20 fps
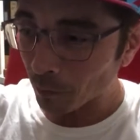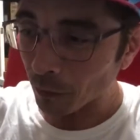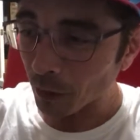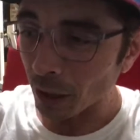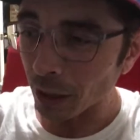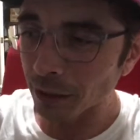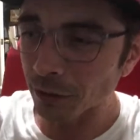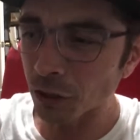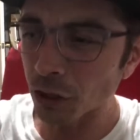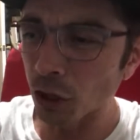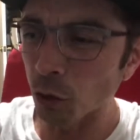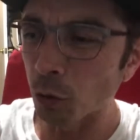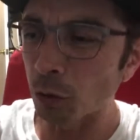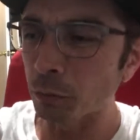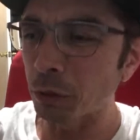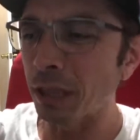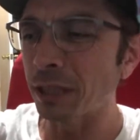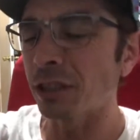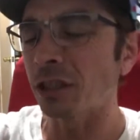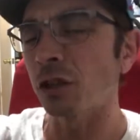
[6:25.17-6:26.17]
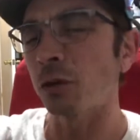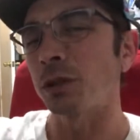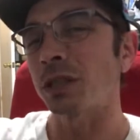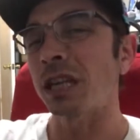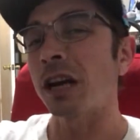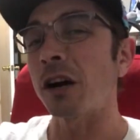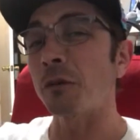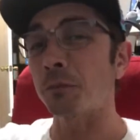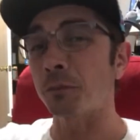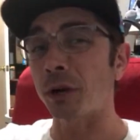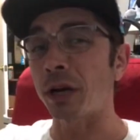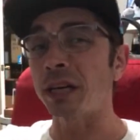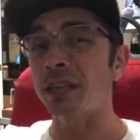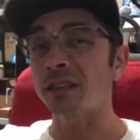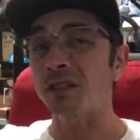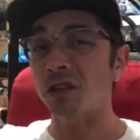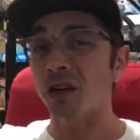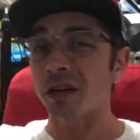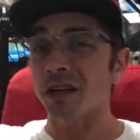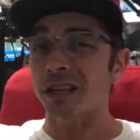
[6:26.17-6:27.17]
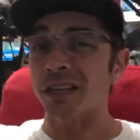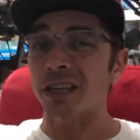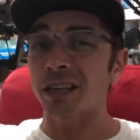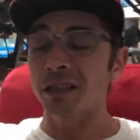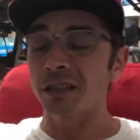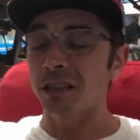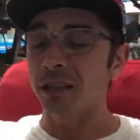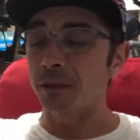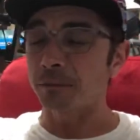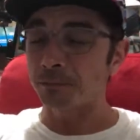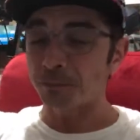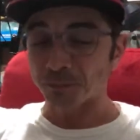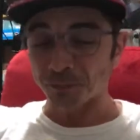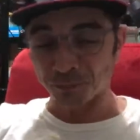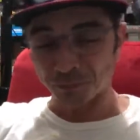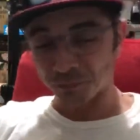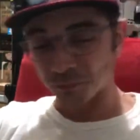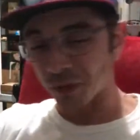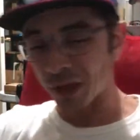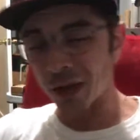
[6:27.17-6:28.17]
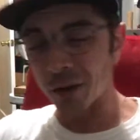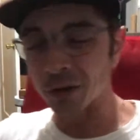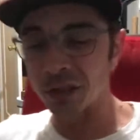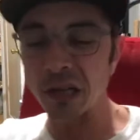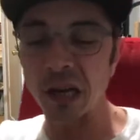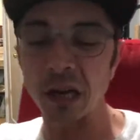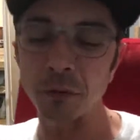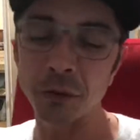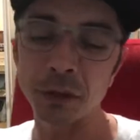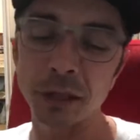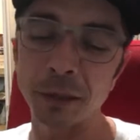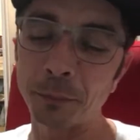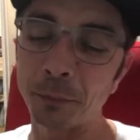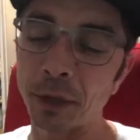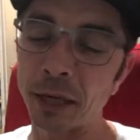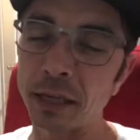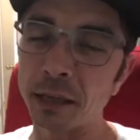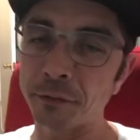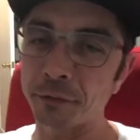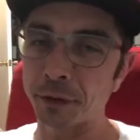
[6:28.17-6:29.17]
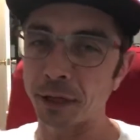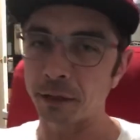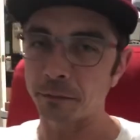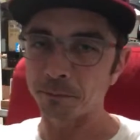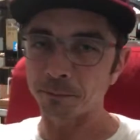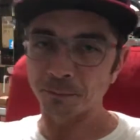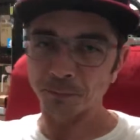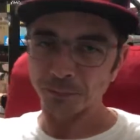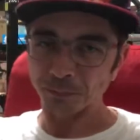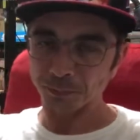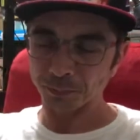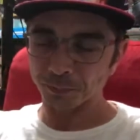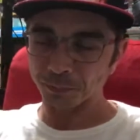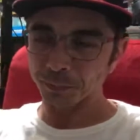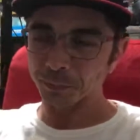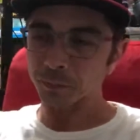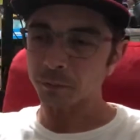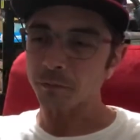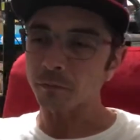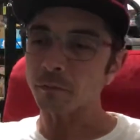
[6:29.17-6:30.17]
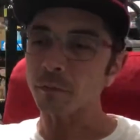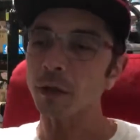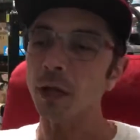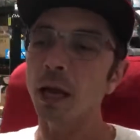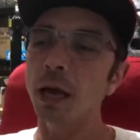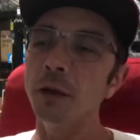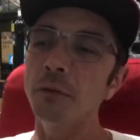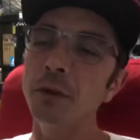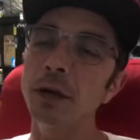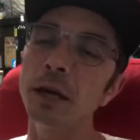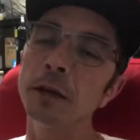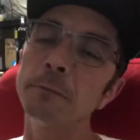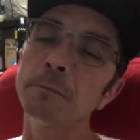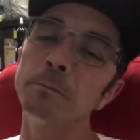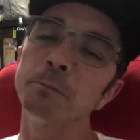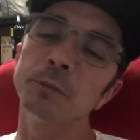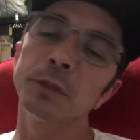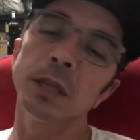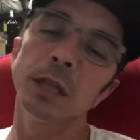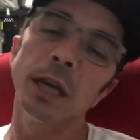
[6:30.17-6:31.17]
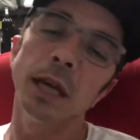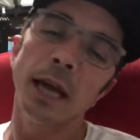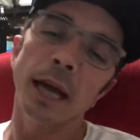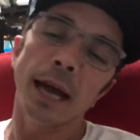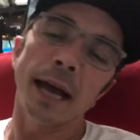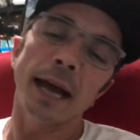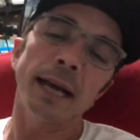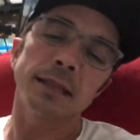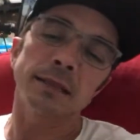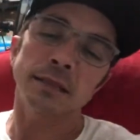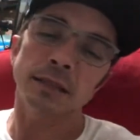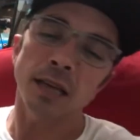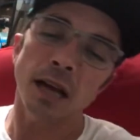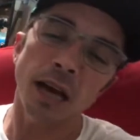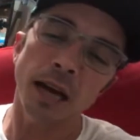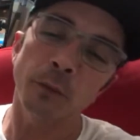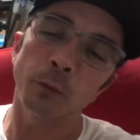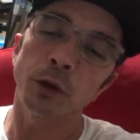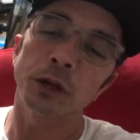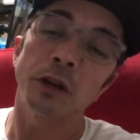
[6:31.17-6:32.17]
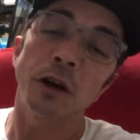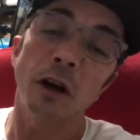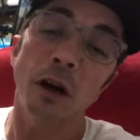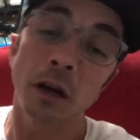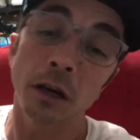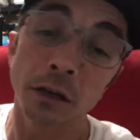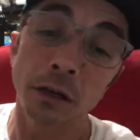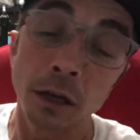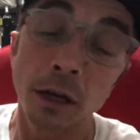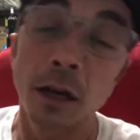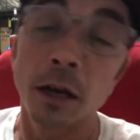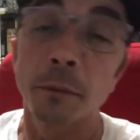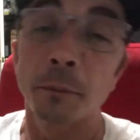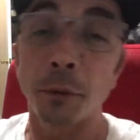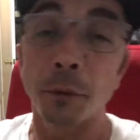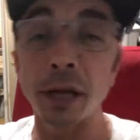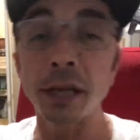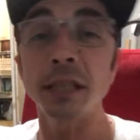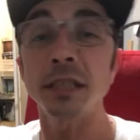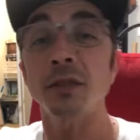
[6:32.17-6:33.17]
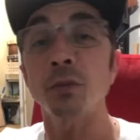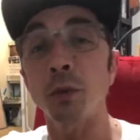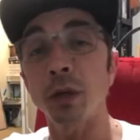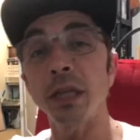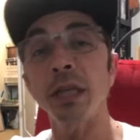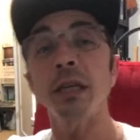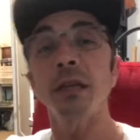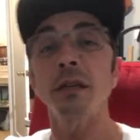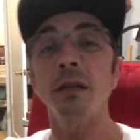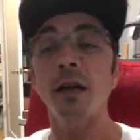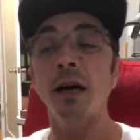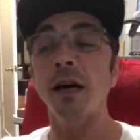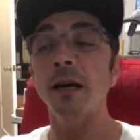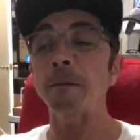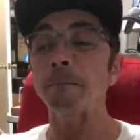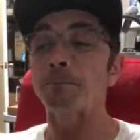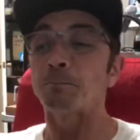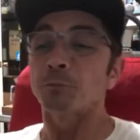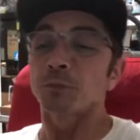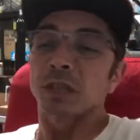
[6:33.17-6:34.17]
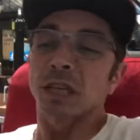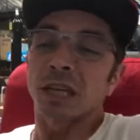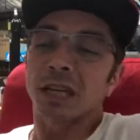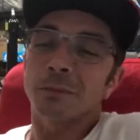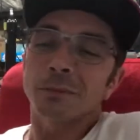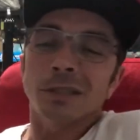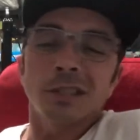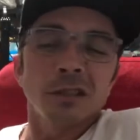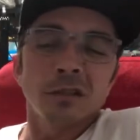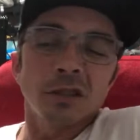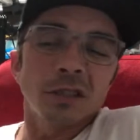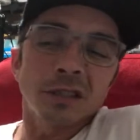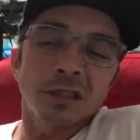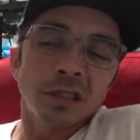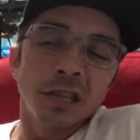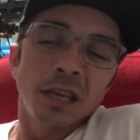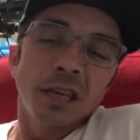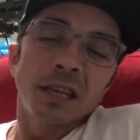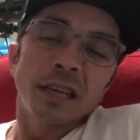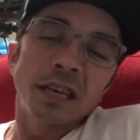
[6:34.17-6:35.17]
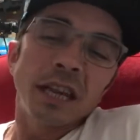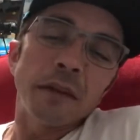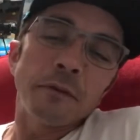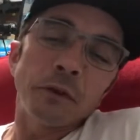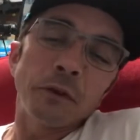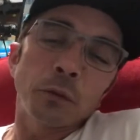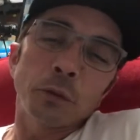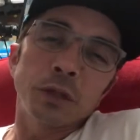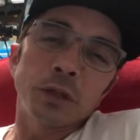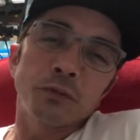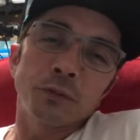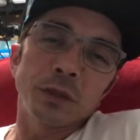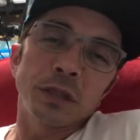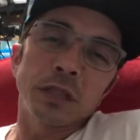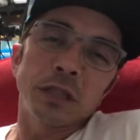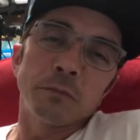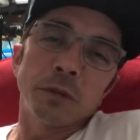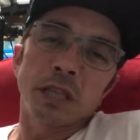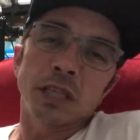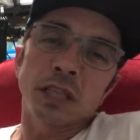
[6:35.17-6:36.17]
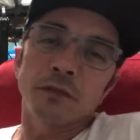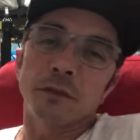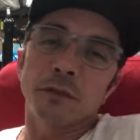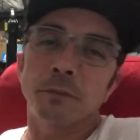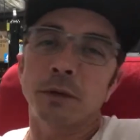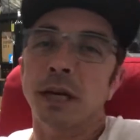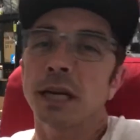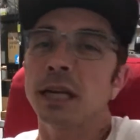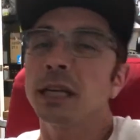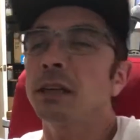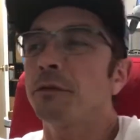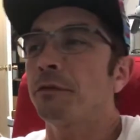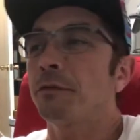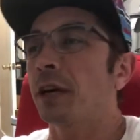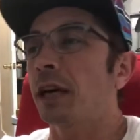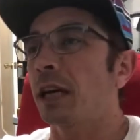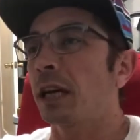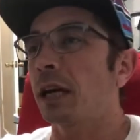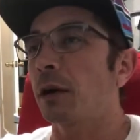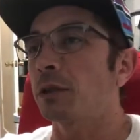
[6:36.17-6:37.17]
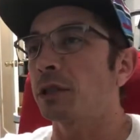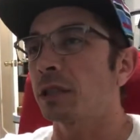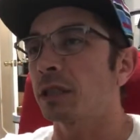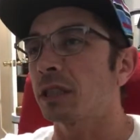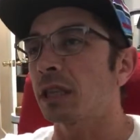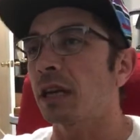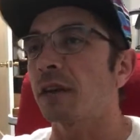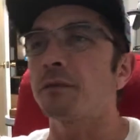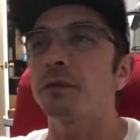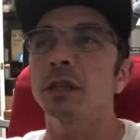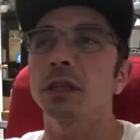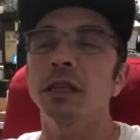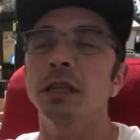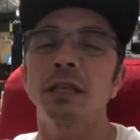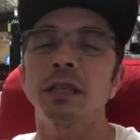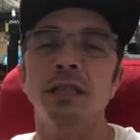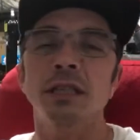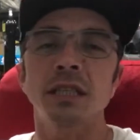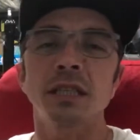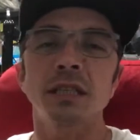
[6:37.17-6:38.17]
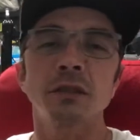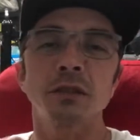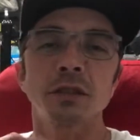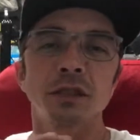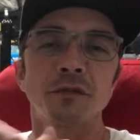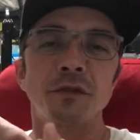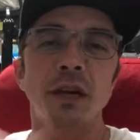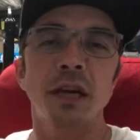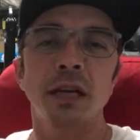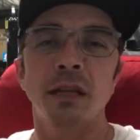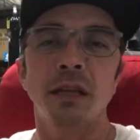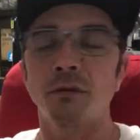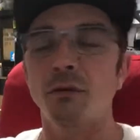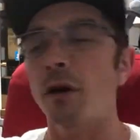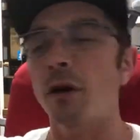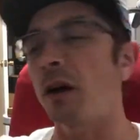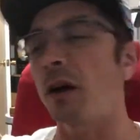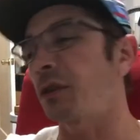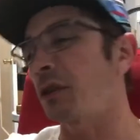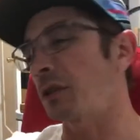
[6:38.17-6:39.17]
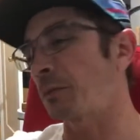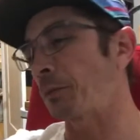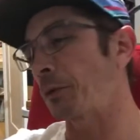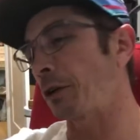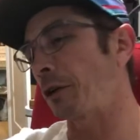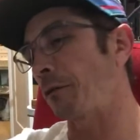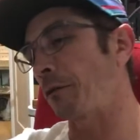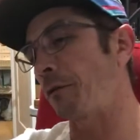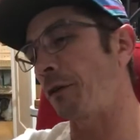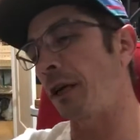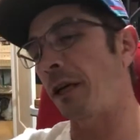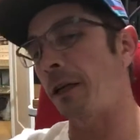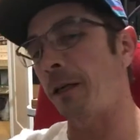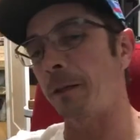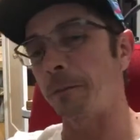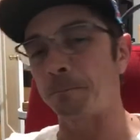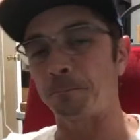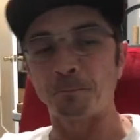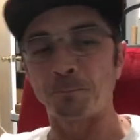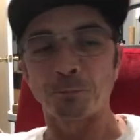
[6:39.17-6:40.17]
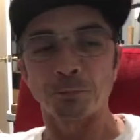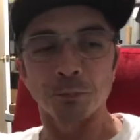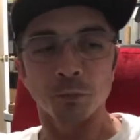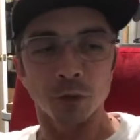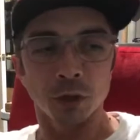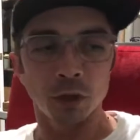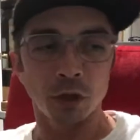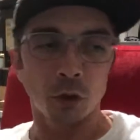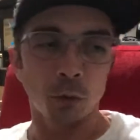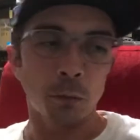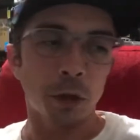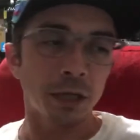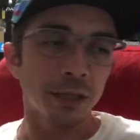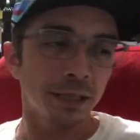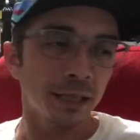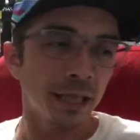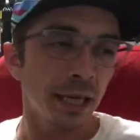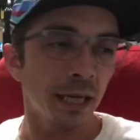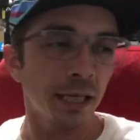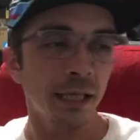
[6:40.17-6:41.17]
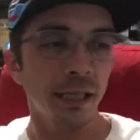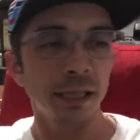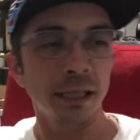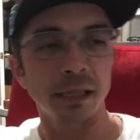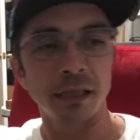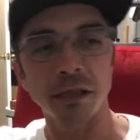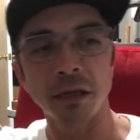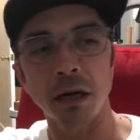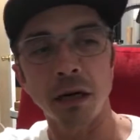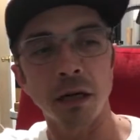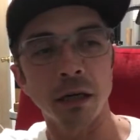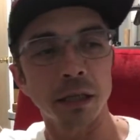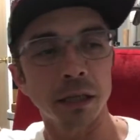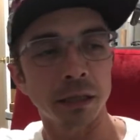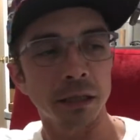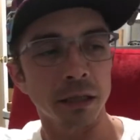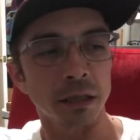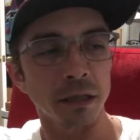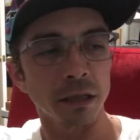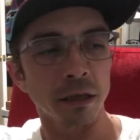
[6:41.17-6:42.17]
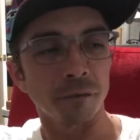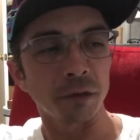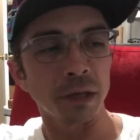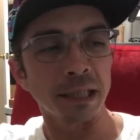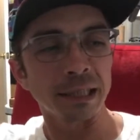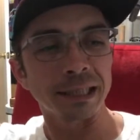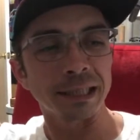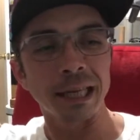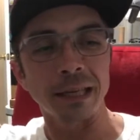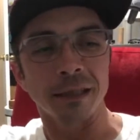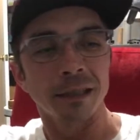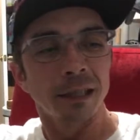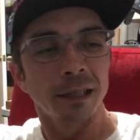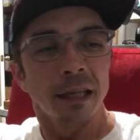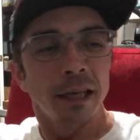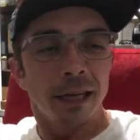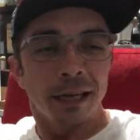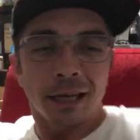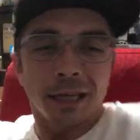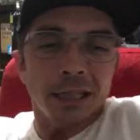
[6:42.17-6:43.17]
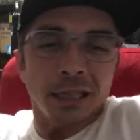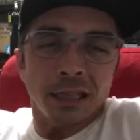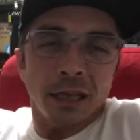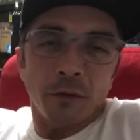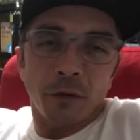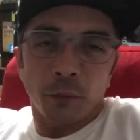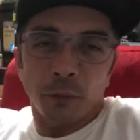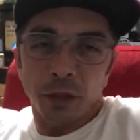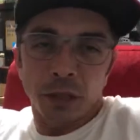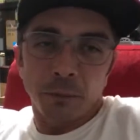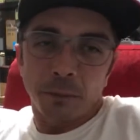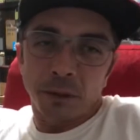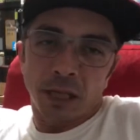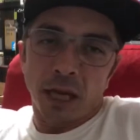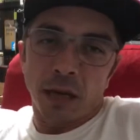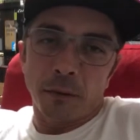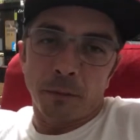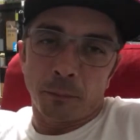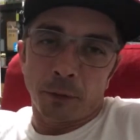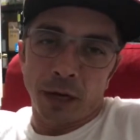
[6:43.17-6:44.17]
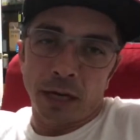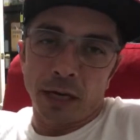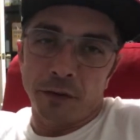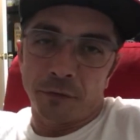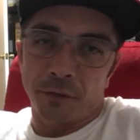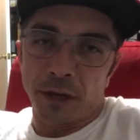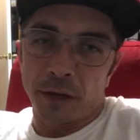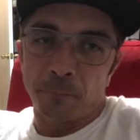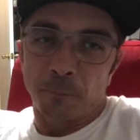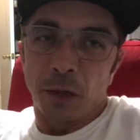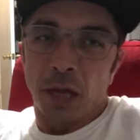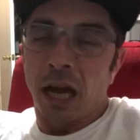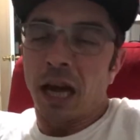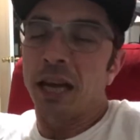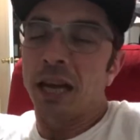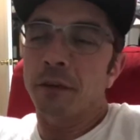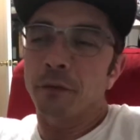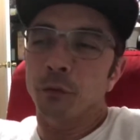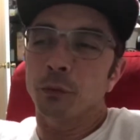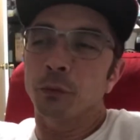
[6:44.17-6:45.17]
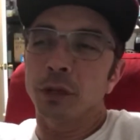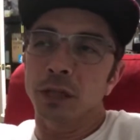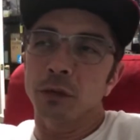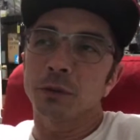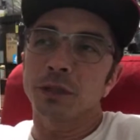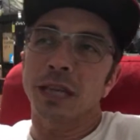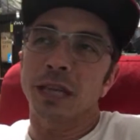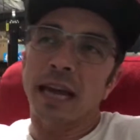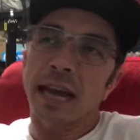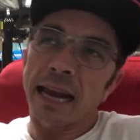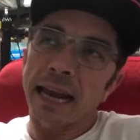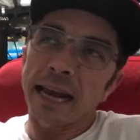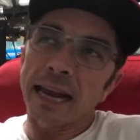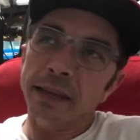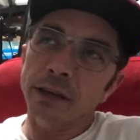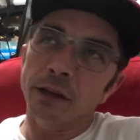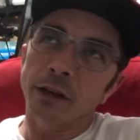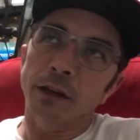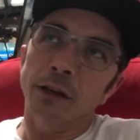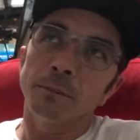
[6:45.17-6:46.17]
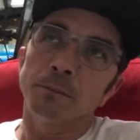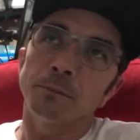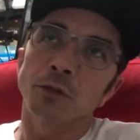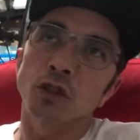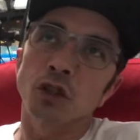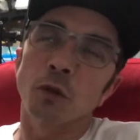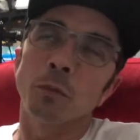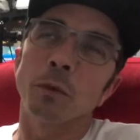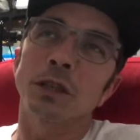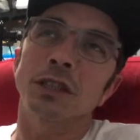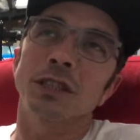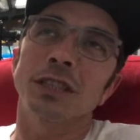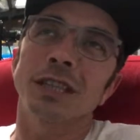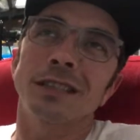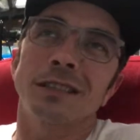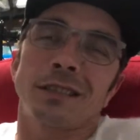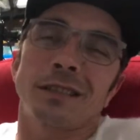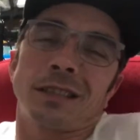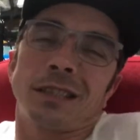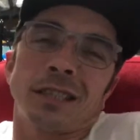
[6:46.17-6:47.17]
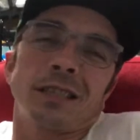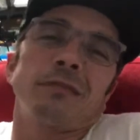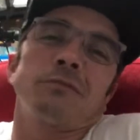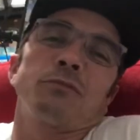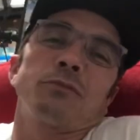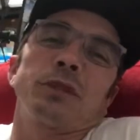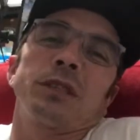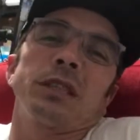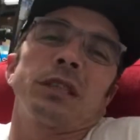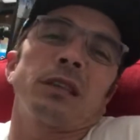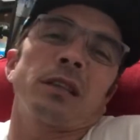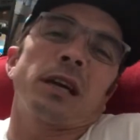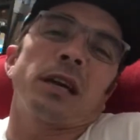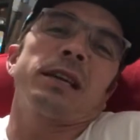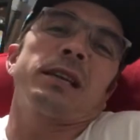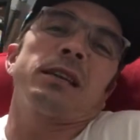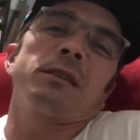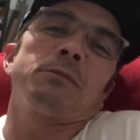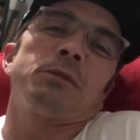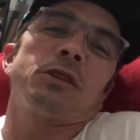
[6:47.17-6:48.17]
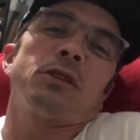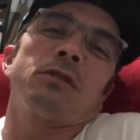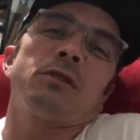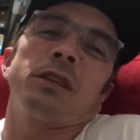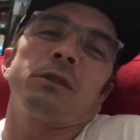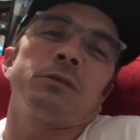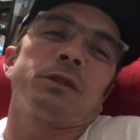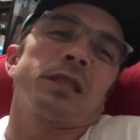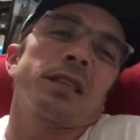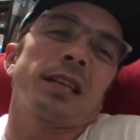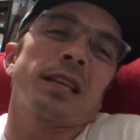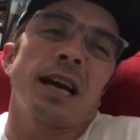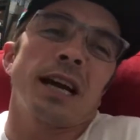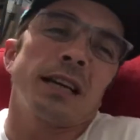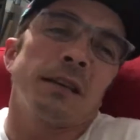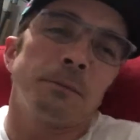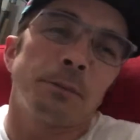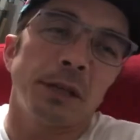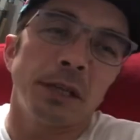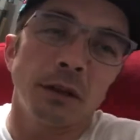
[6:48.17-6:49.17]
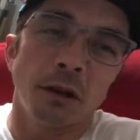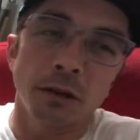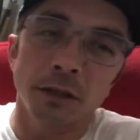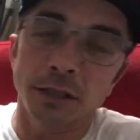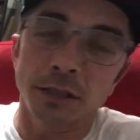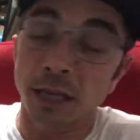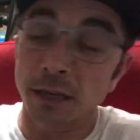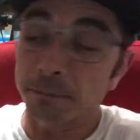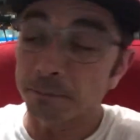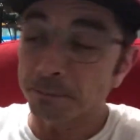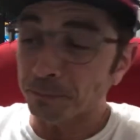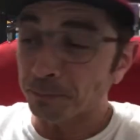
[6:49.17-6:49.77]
And so when Bledsoe was out and Brady started killing it, I was not really a Brady fan. And then as time went on, Brady's winning a lot, and I'm still just never was really much of a Brady fan. I was definitely a Steelers fan and a Roethlisberger fan, and you know, Montana and Young and stuff like that. And I just never really became a Brady fan. I never really was a hater so much as I just didn't really like him. You know, he was the guy to beat all the time.